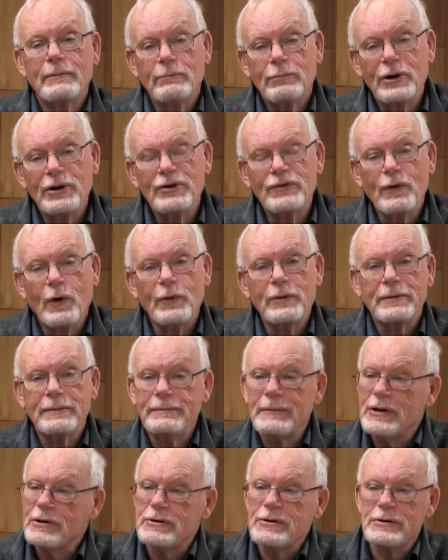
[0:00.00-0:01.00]
Please vote.
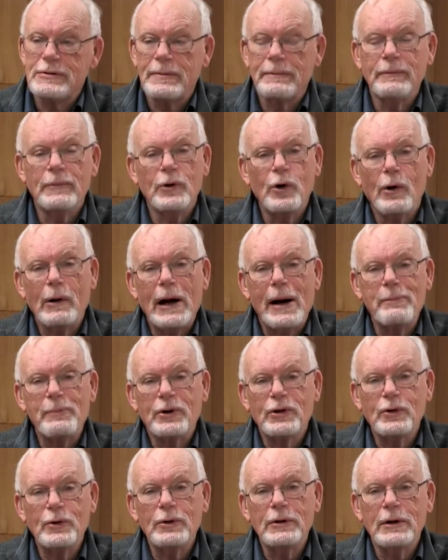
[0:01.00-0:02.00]
It's your
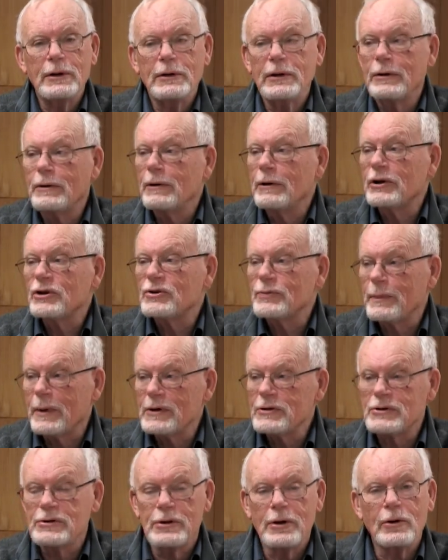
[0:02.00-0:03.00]
opportunity to
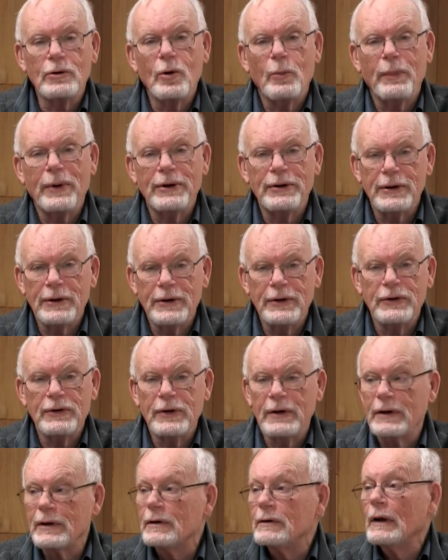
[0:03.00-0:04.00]
express your opinions
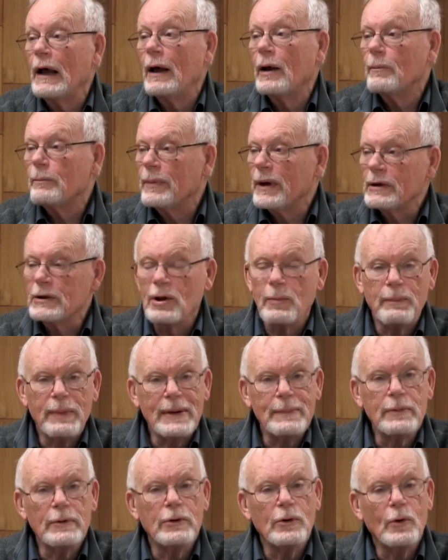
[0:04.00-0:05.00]
and pick the
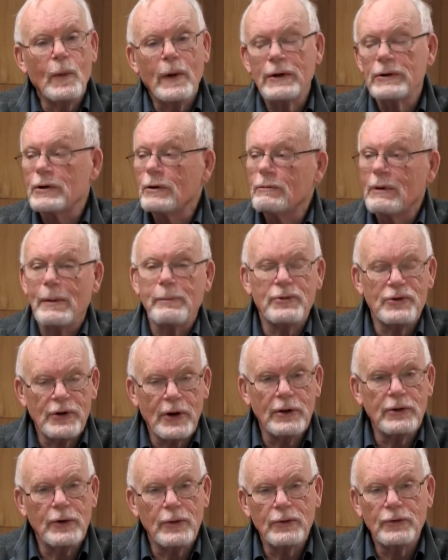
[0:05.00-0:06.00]
people you want to
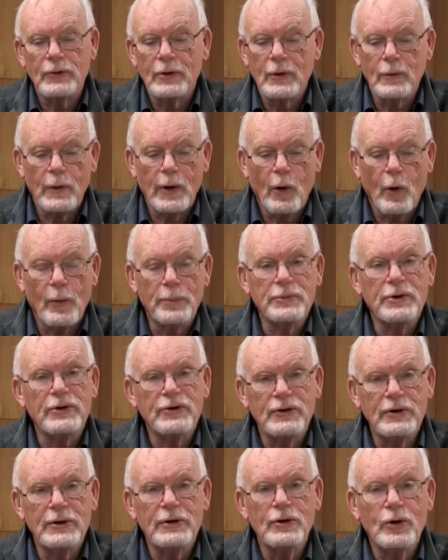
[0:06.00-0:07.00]
represent you, so we hope to
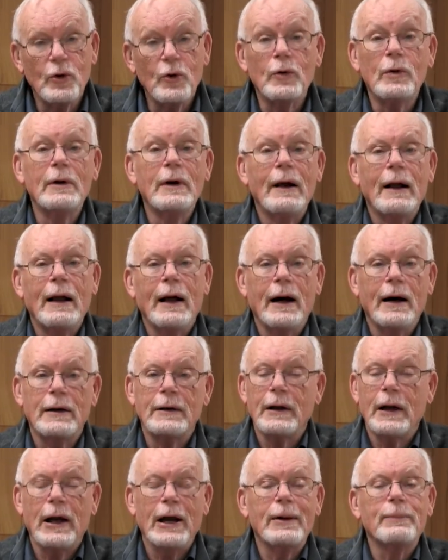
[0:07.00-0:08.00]
see you on
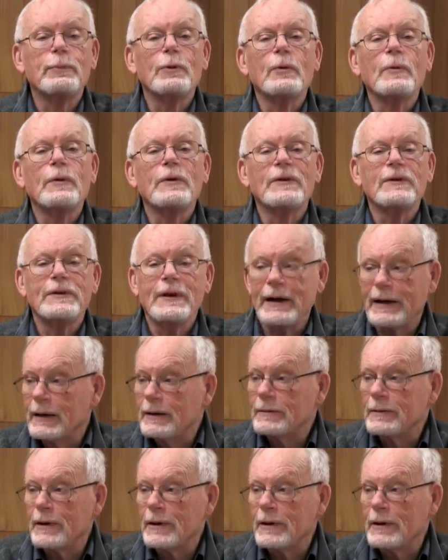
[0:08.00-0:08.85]
April 2nd.